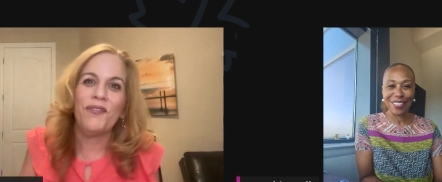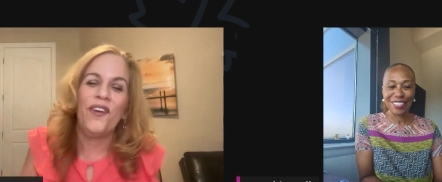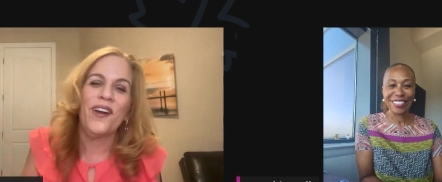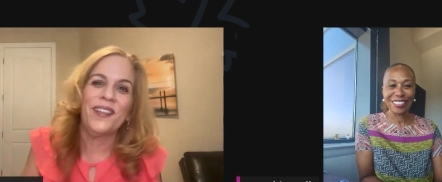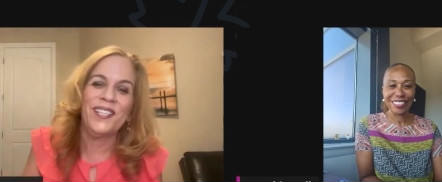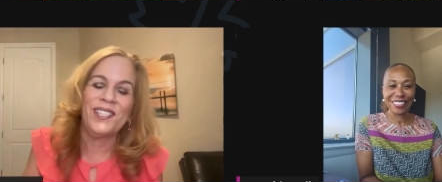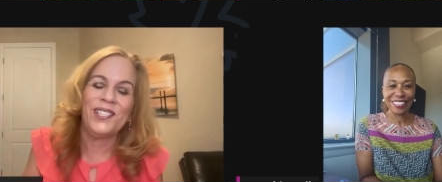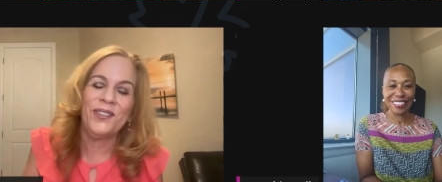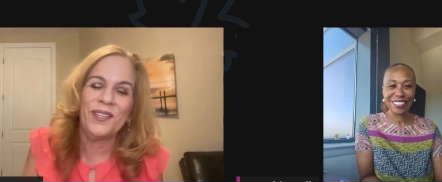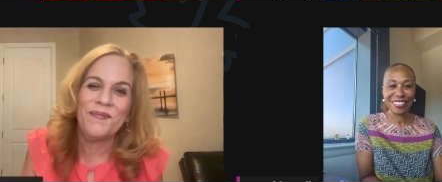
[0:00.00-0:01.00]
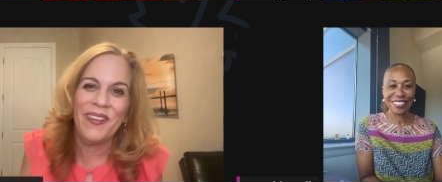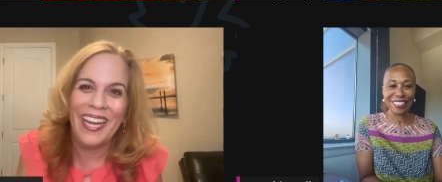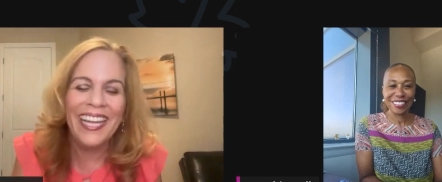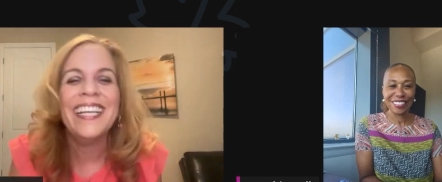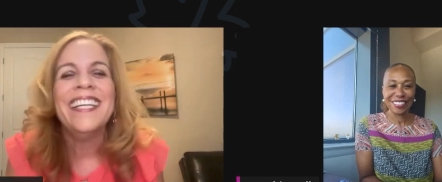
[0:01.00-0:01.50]
Speaker 1: the farthest you can
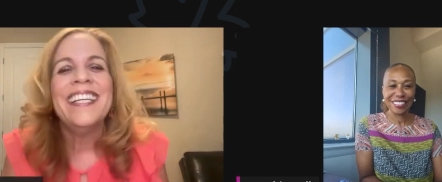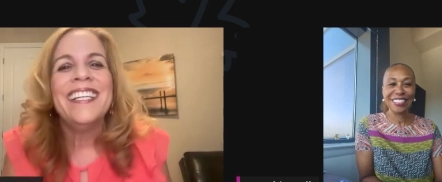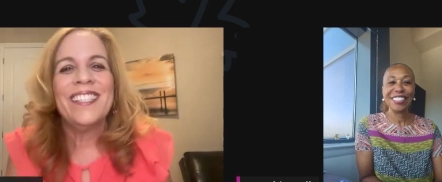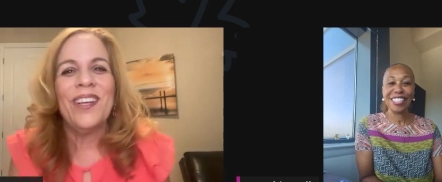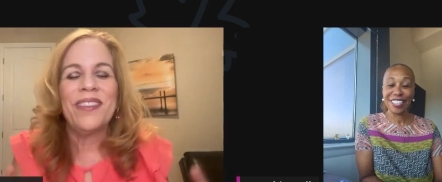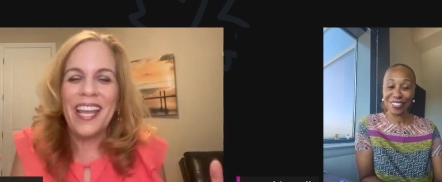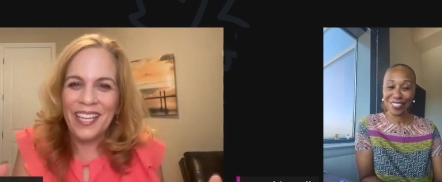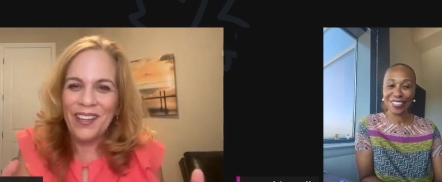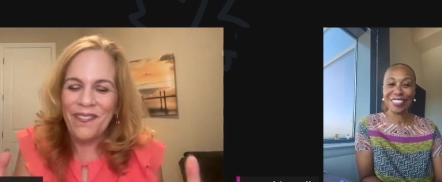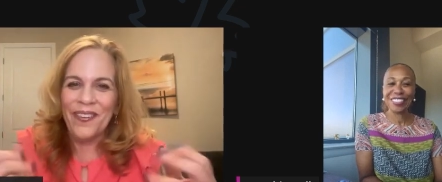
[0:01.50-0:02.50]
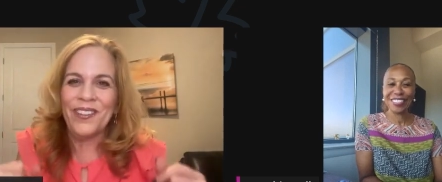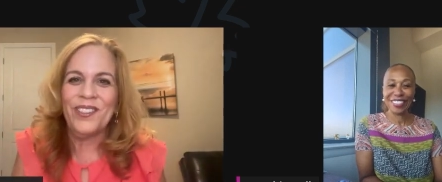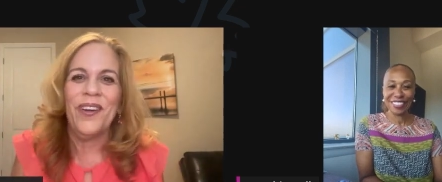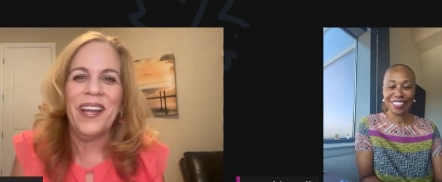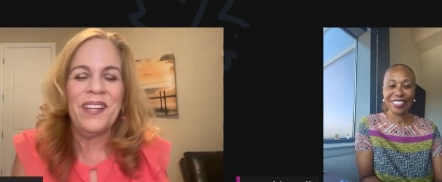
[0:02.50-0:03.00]
be. So thank you for
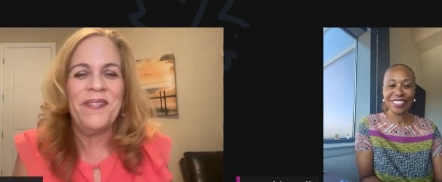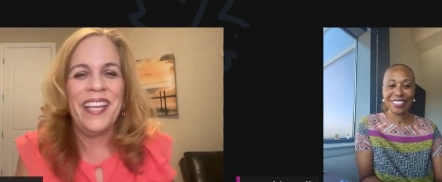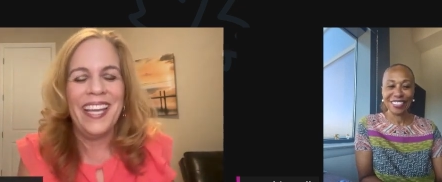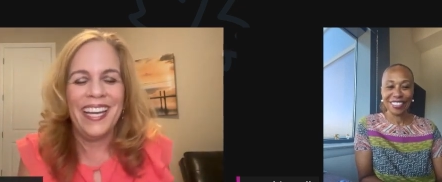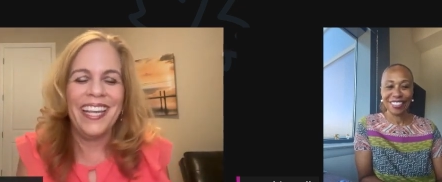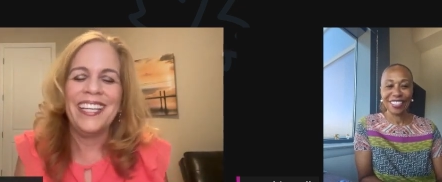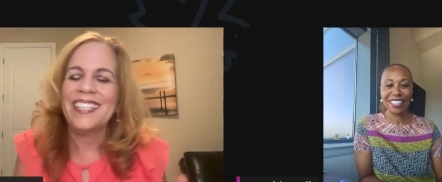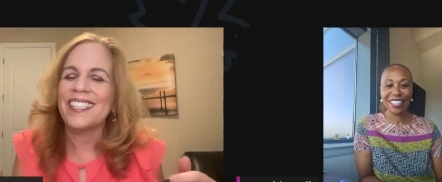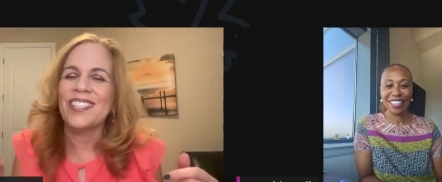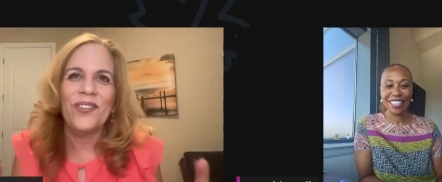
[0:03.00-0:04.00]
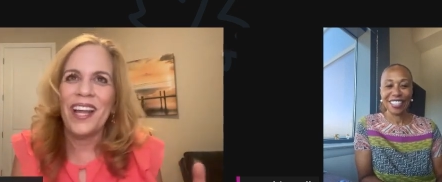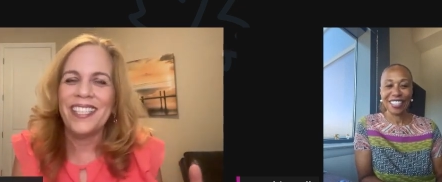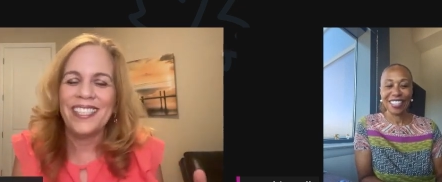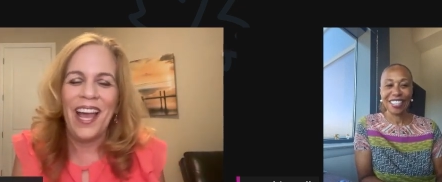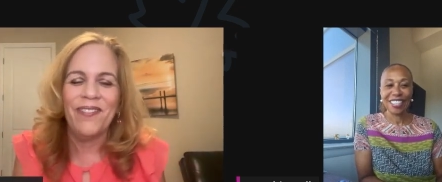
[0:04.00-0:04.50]
joining me. It's so
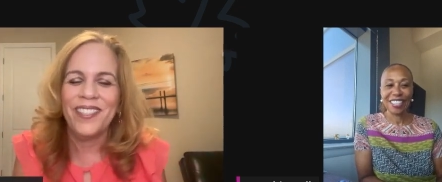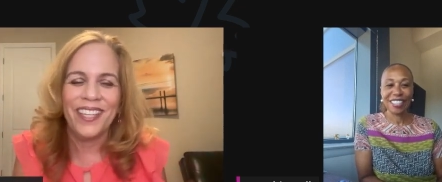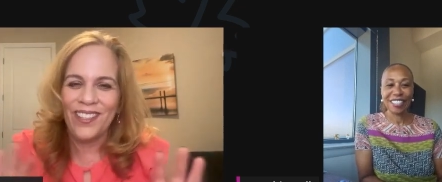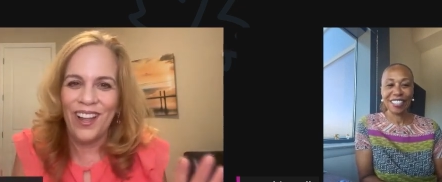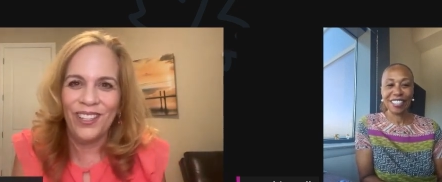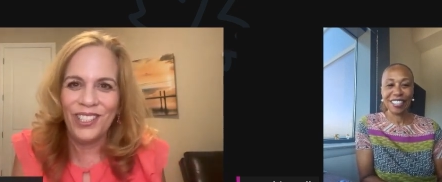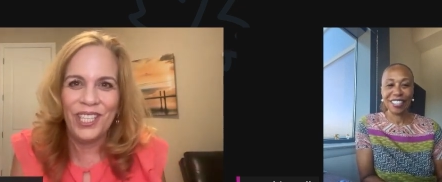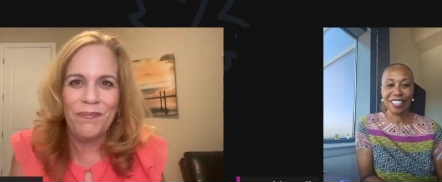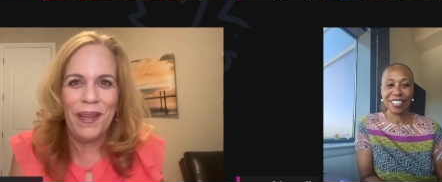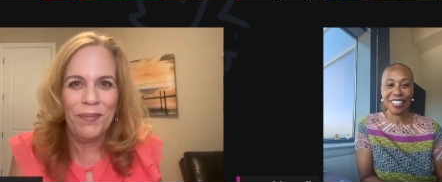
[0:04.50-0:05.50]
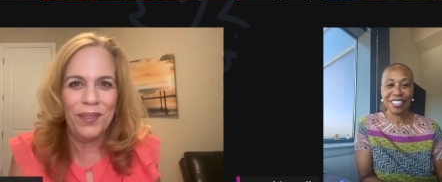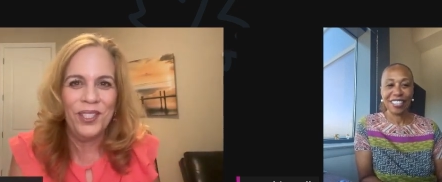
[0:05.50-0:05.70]
nice to have technology to be able